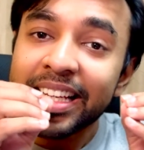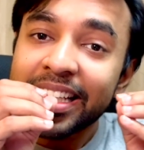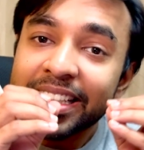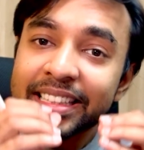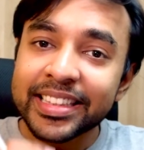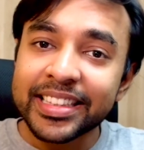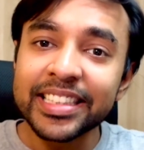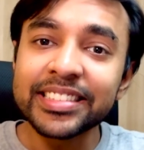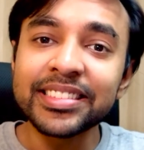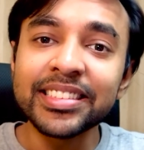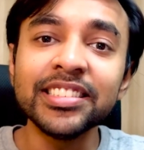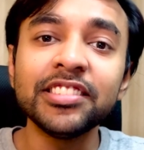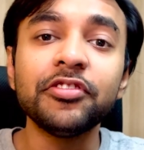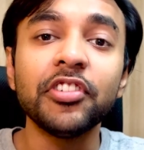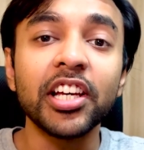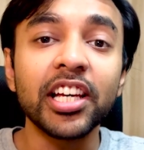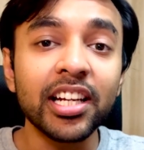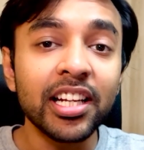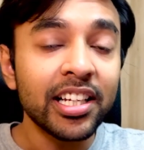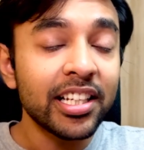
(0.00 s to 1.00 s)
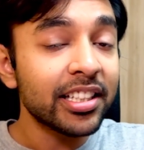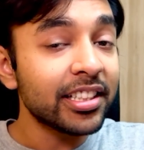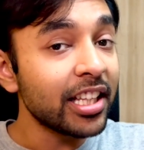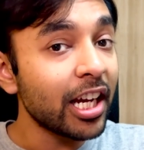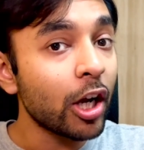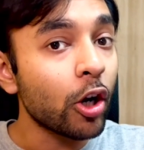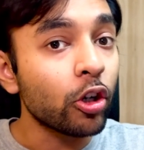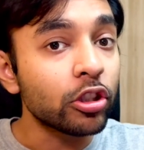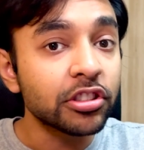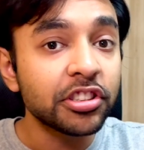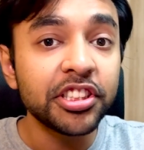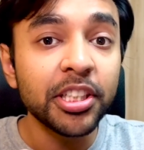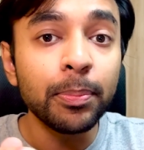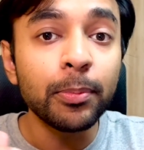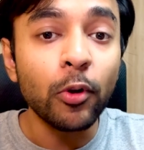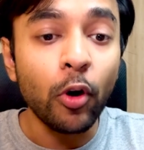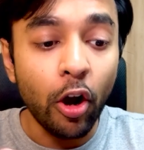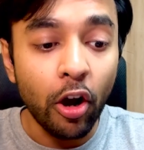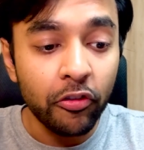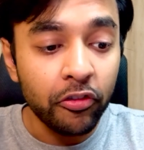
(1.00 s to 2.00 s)
This is where the concept
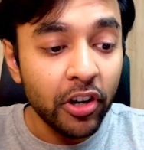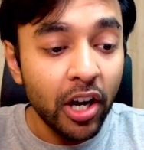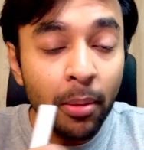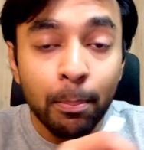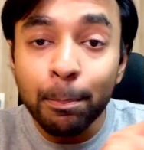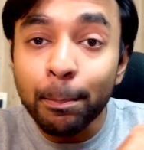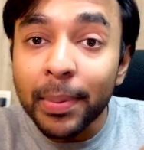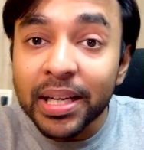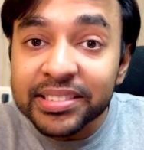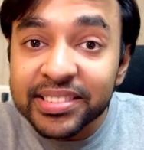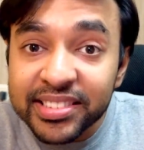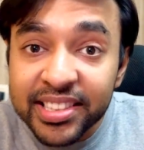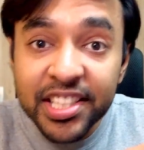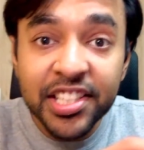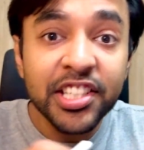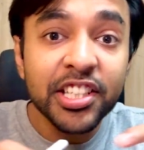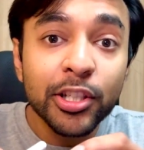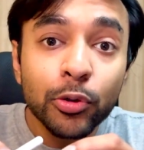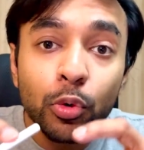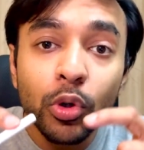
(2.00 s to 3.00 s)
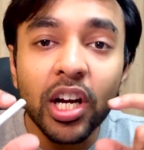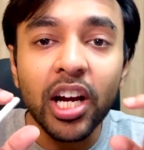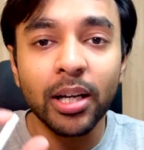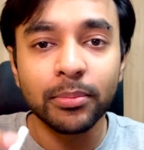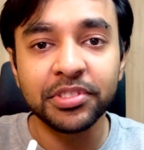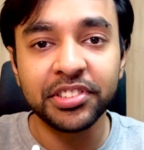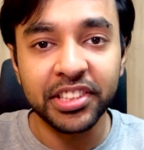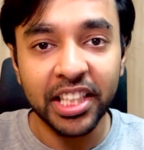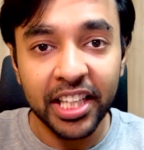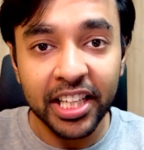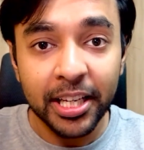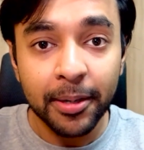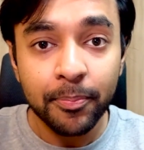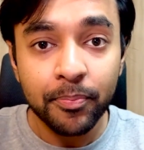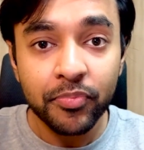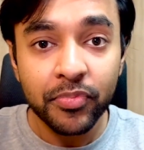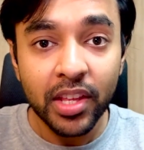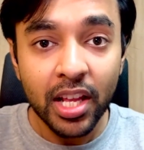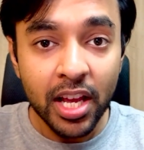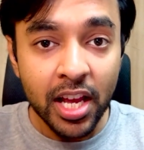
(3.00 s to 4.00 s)
of a message queue comes in.
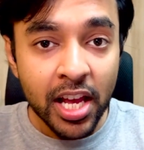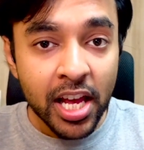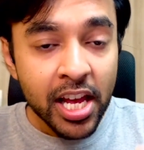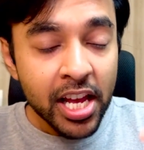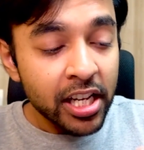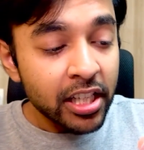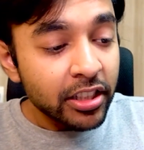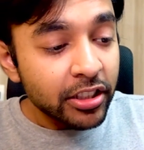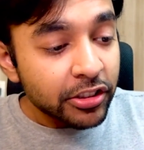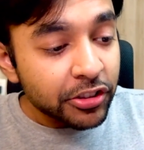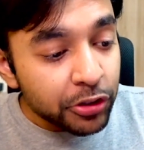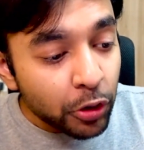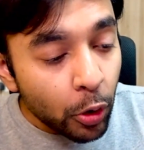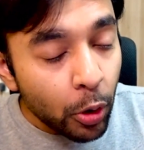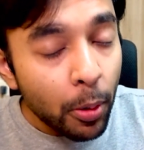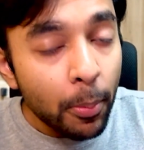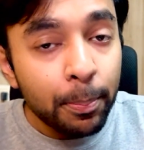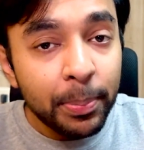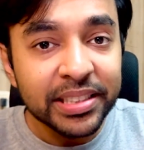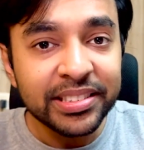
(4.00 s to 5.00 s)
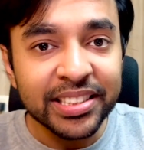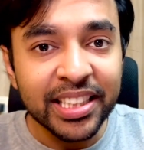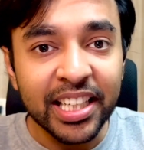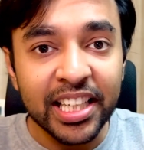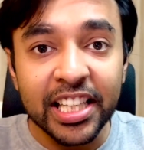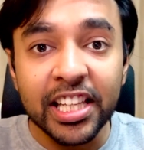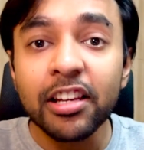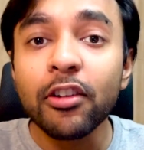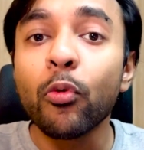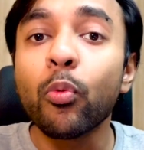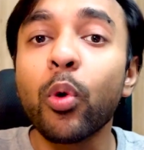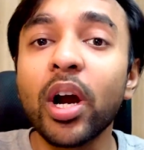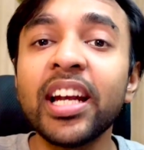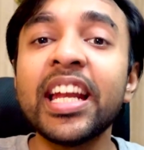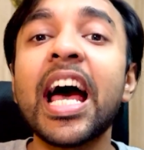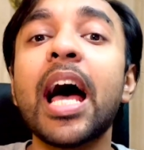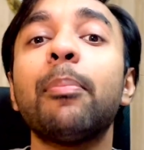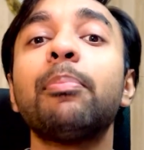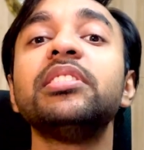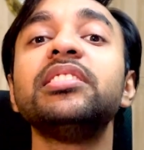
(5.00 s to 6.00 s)
So basically what
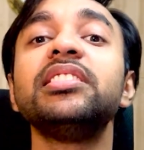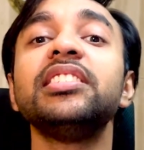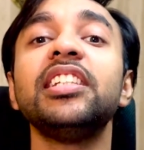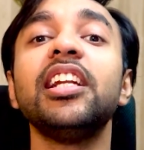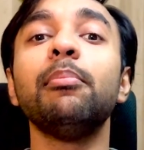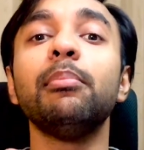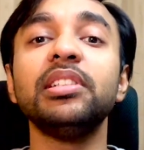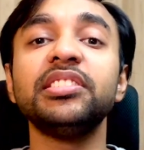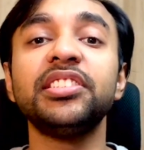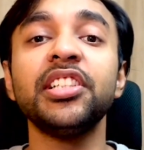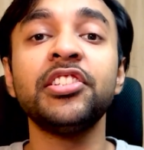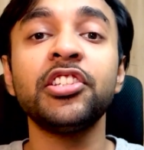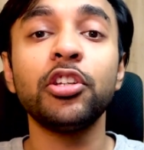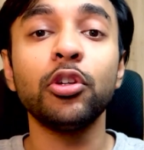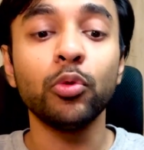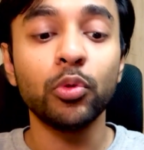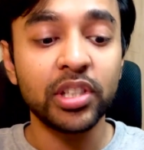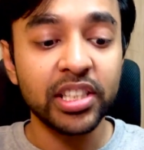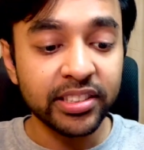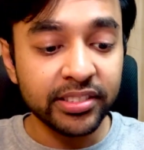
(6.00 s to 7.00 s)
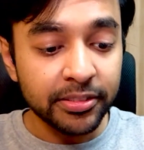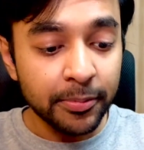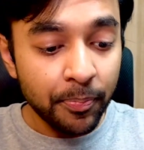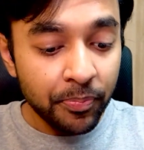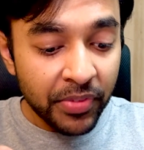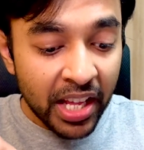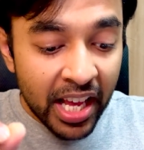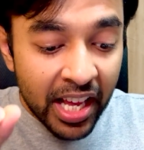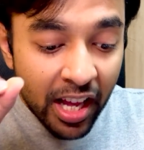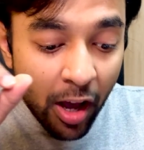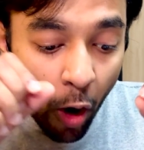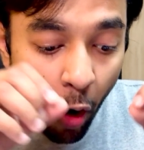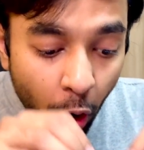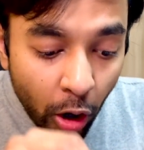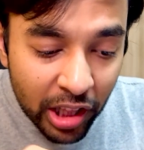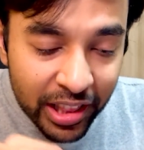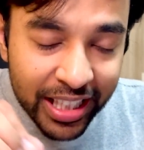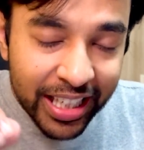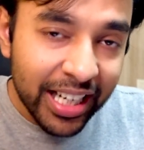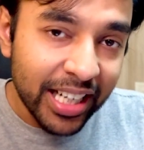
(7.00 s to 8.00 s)
happens in a message queue is
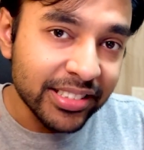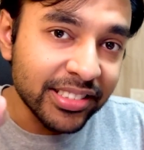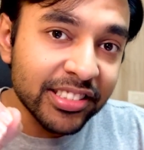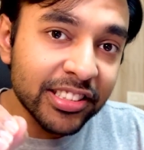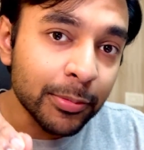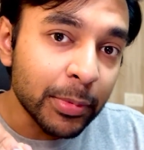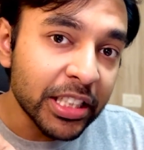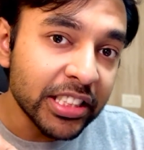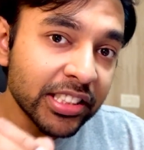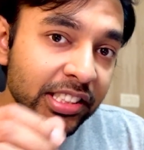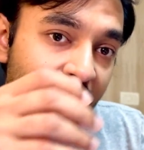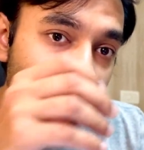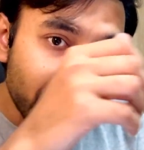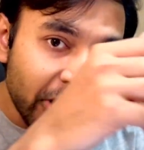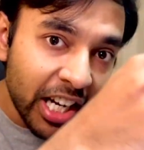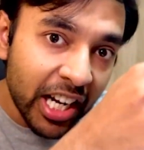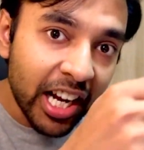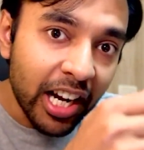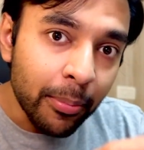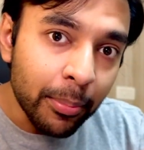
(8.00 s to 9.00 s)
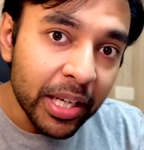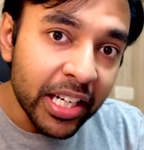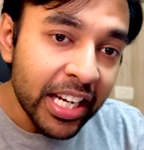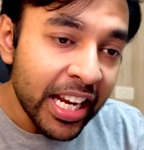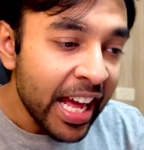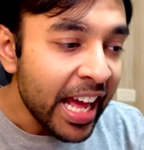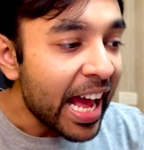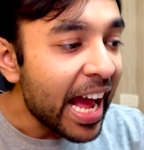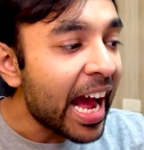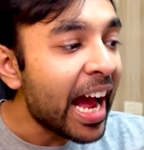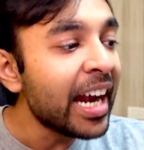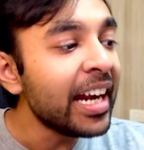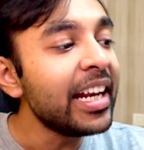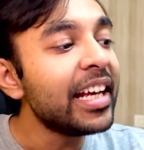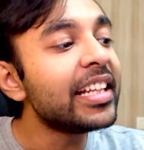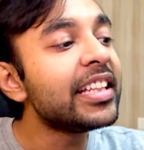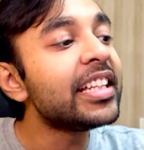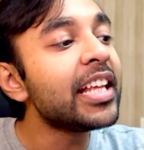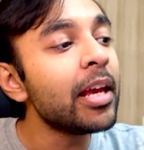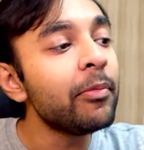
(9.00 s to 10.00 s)
all the customers will come in and
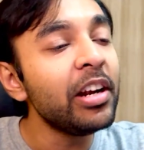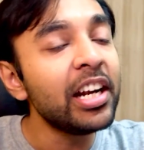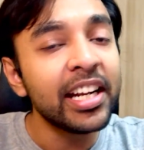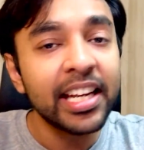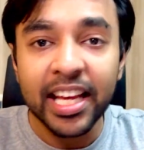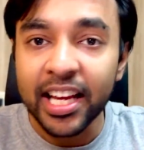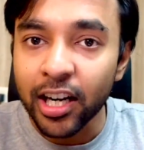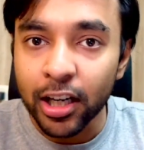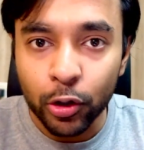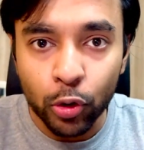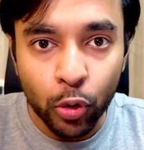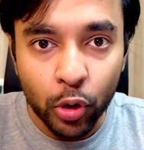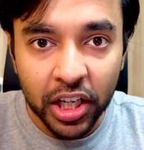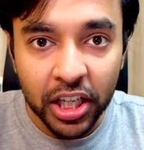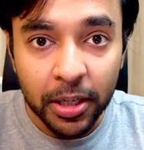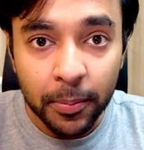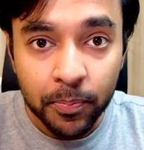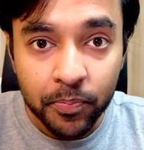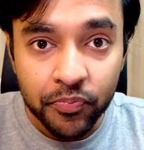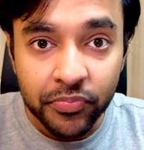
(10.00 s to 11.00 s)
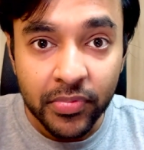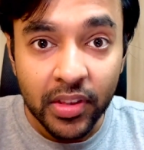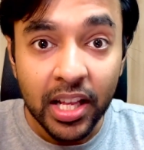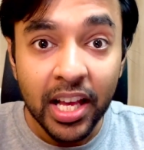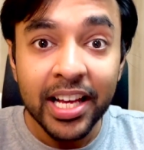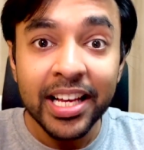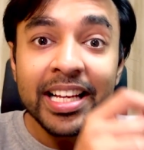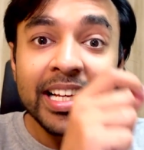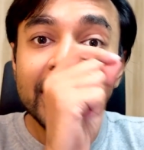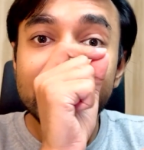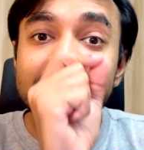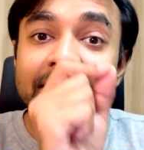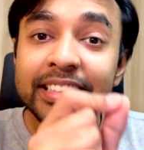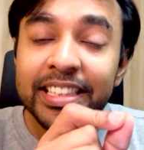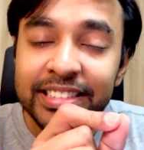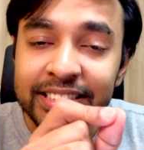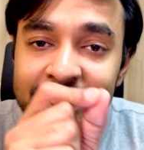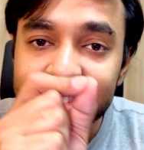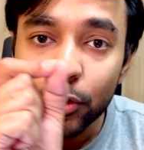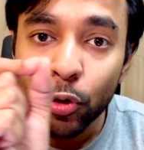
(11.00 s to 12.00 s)
they will take a token
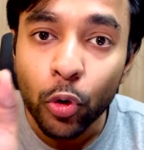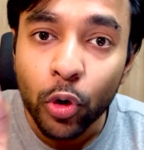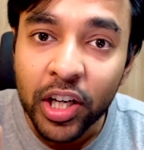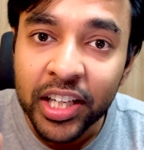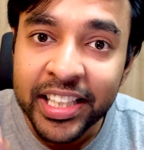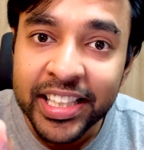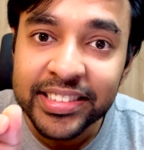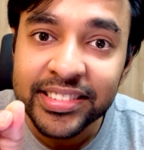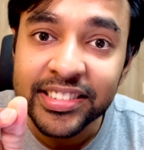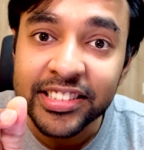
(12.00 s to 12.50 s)
this token is